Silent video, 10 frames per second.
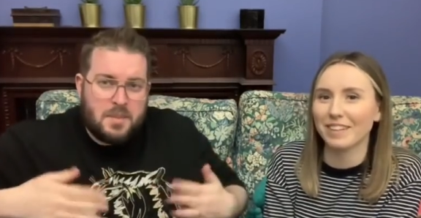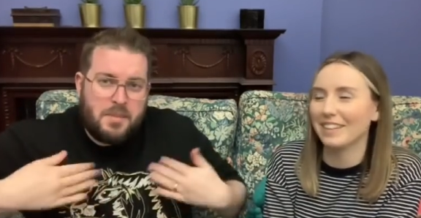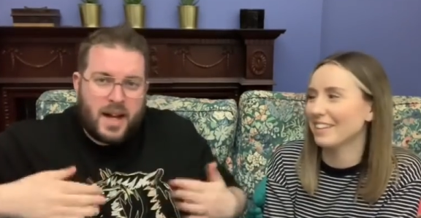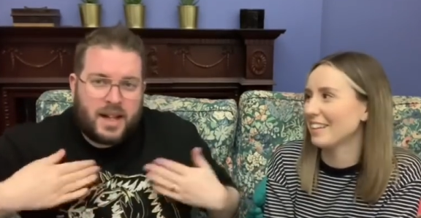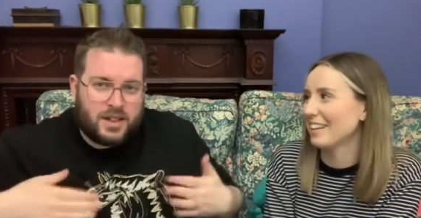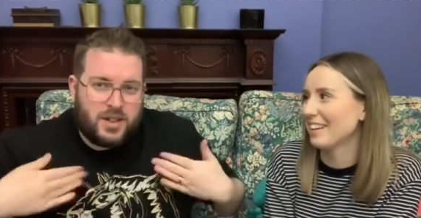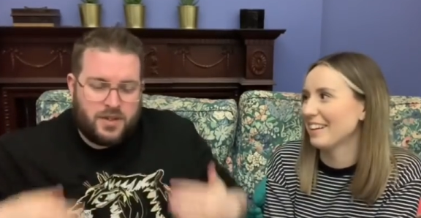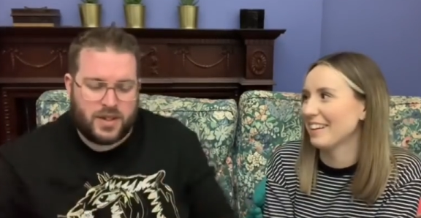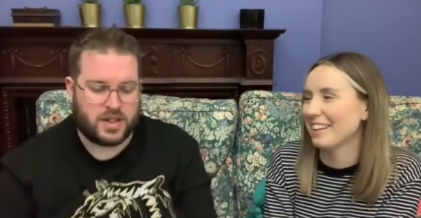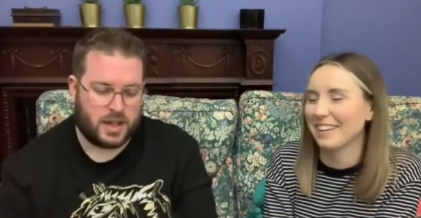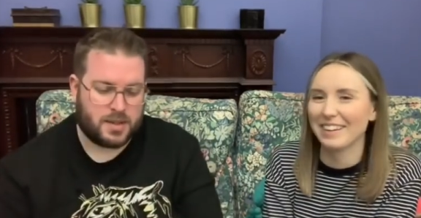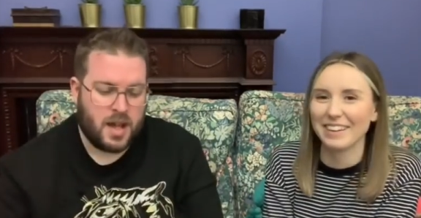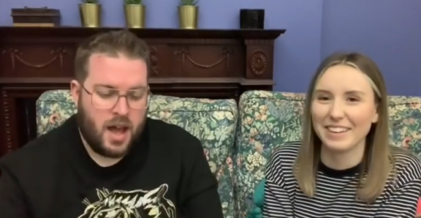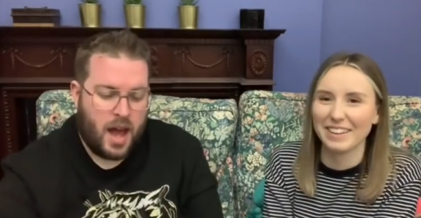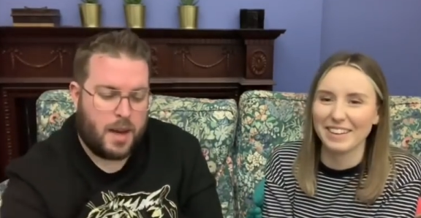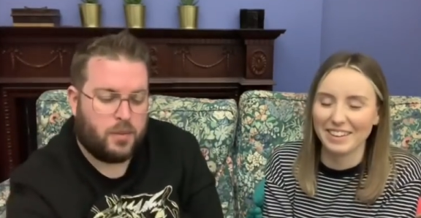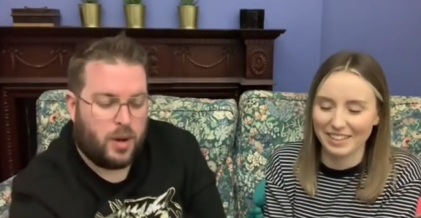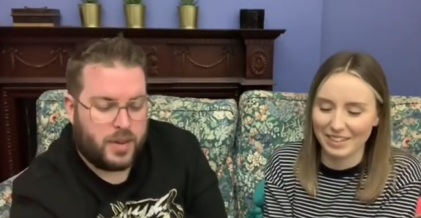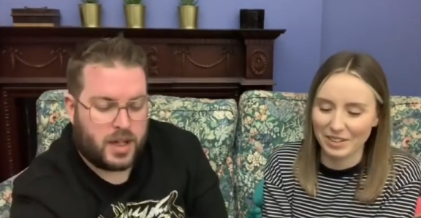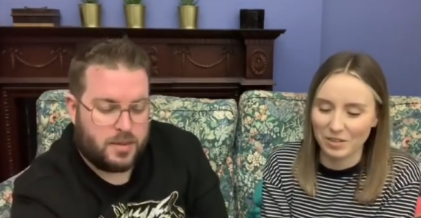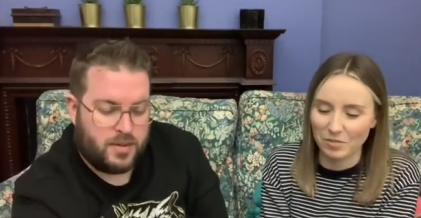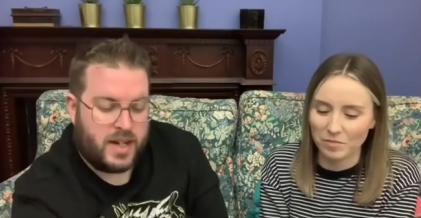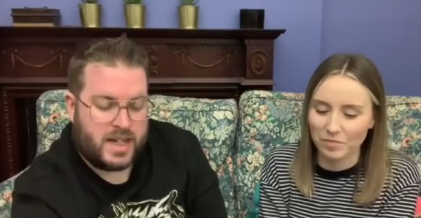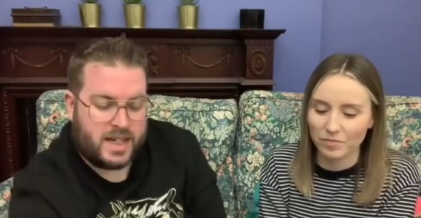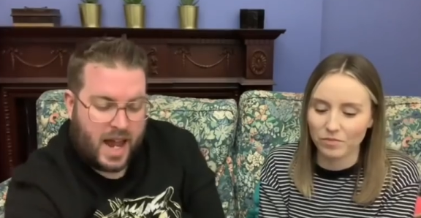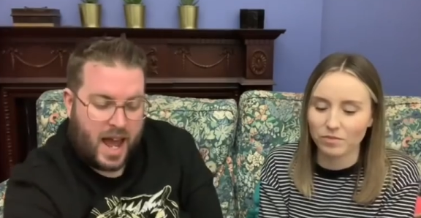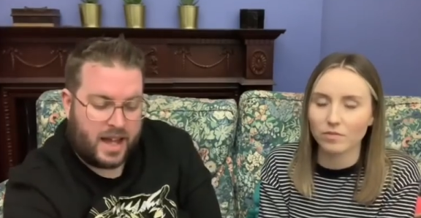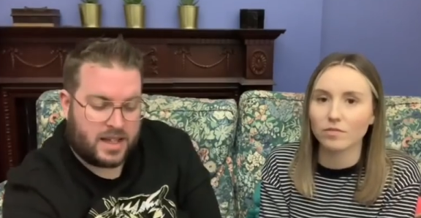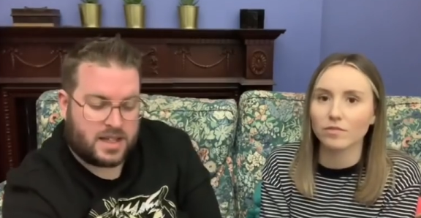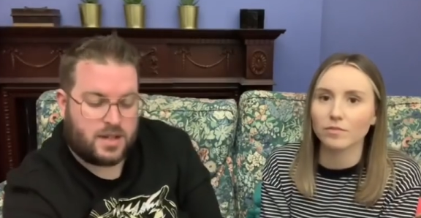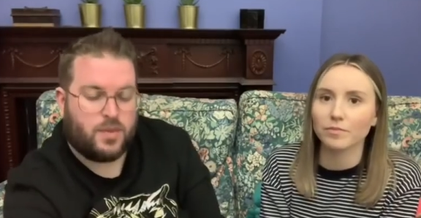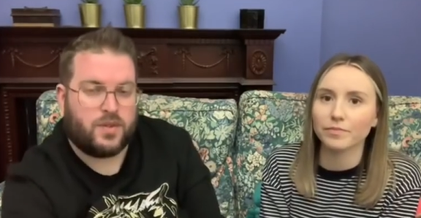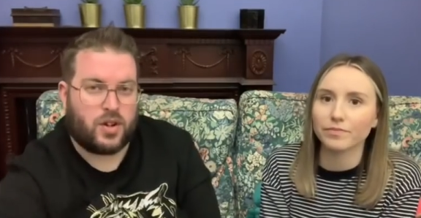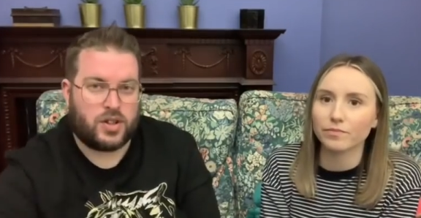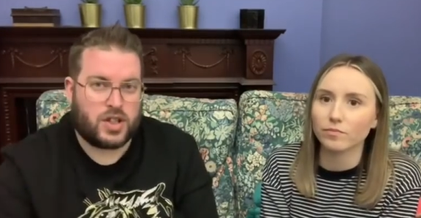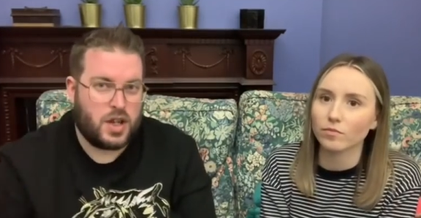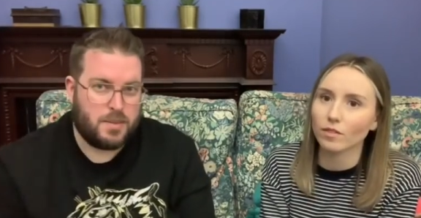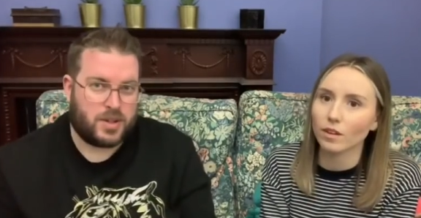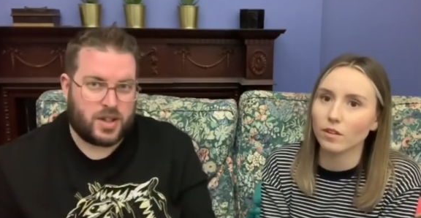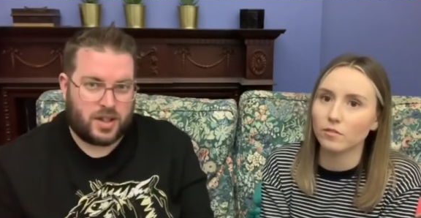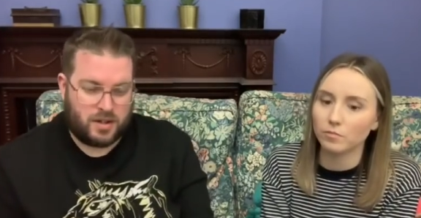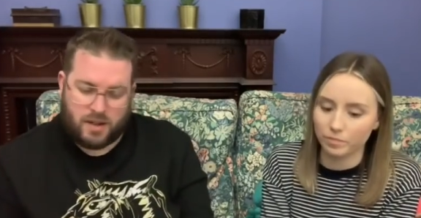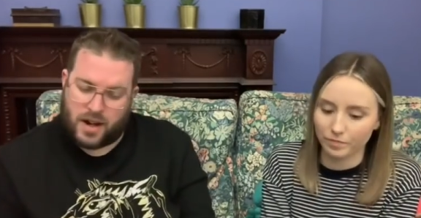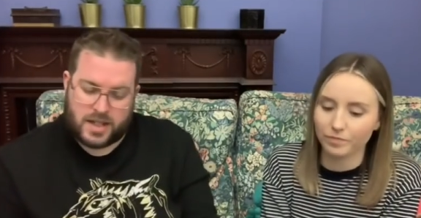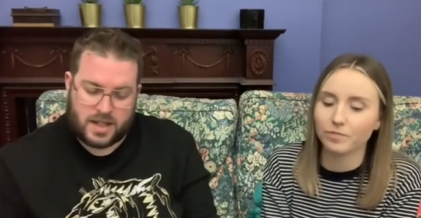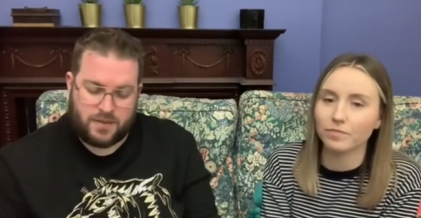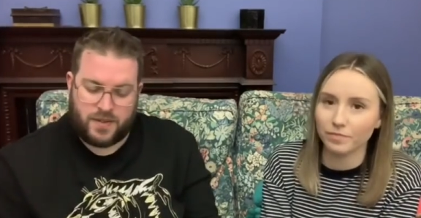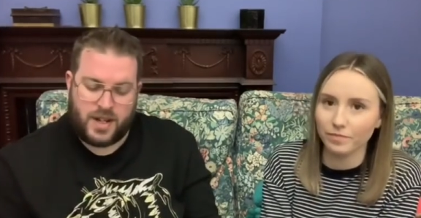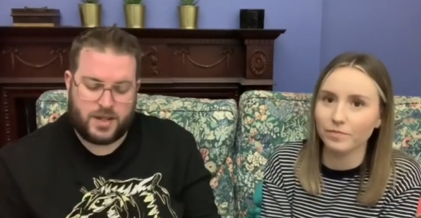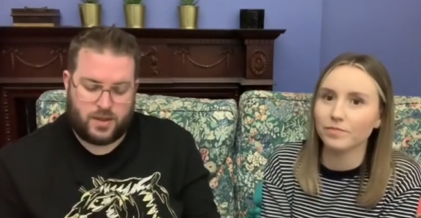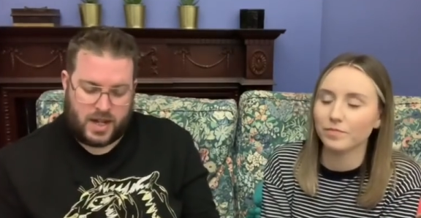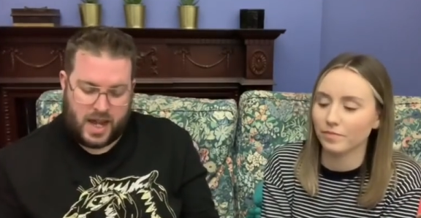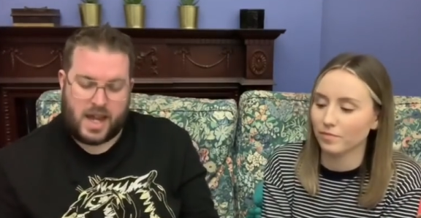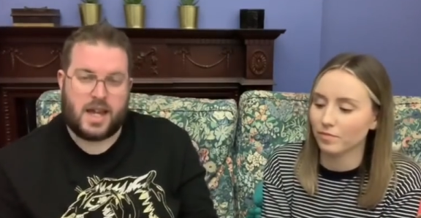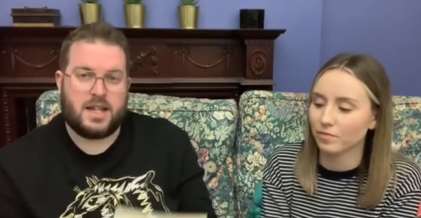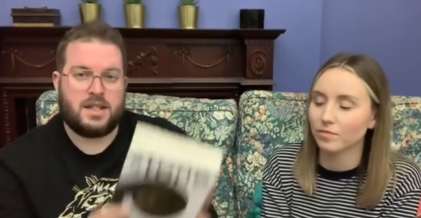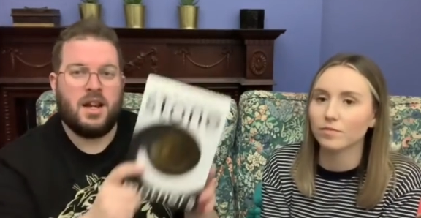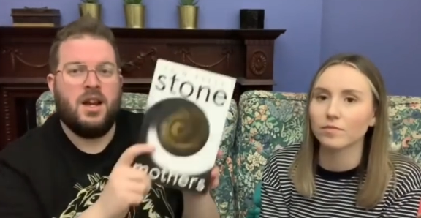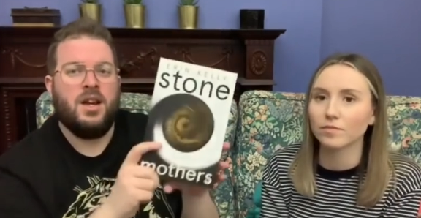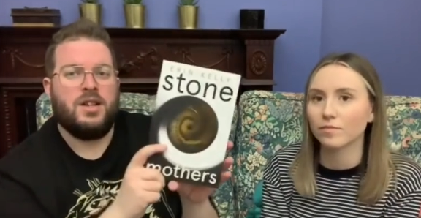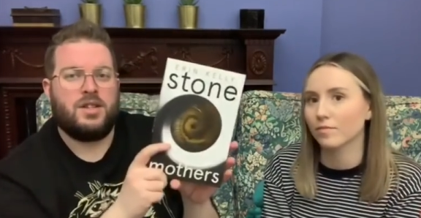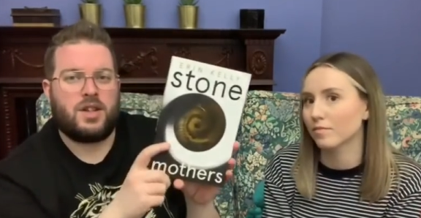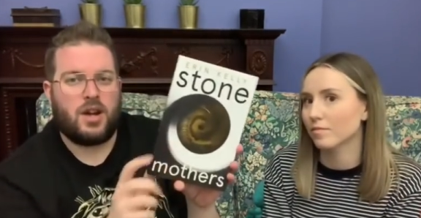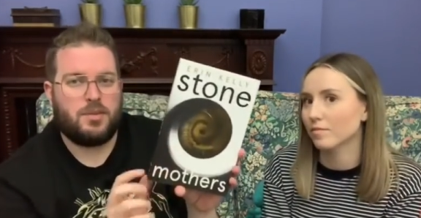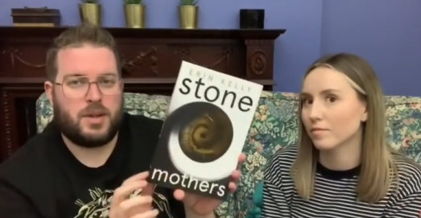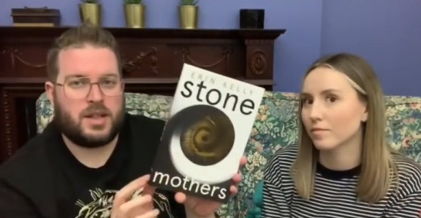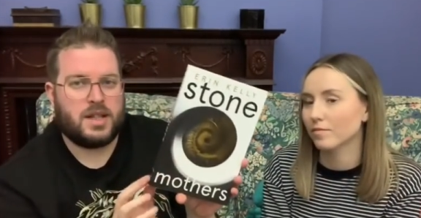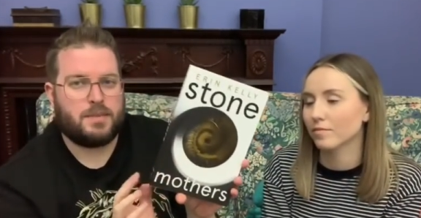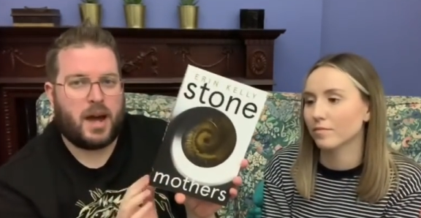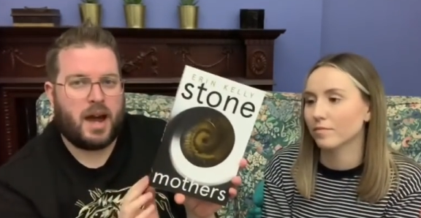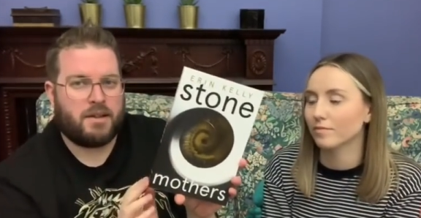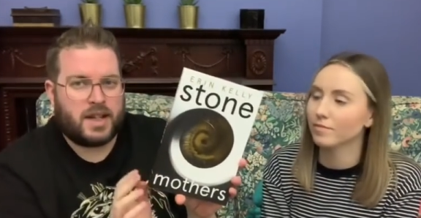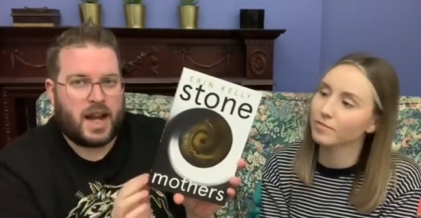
Speaker 1: back. I'll do it a few times. And what we're going to be reading next, we've got 2 books on the horizon. The first one is Stone Mothers by Erin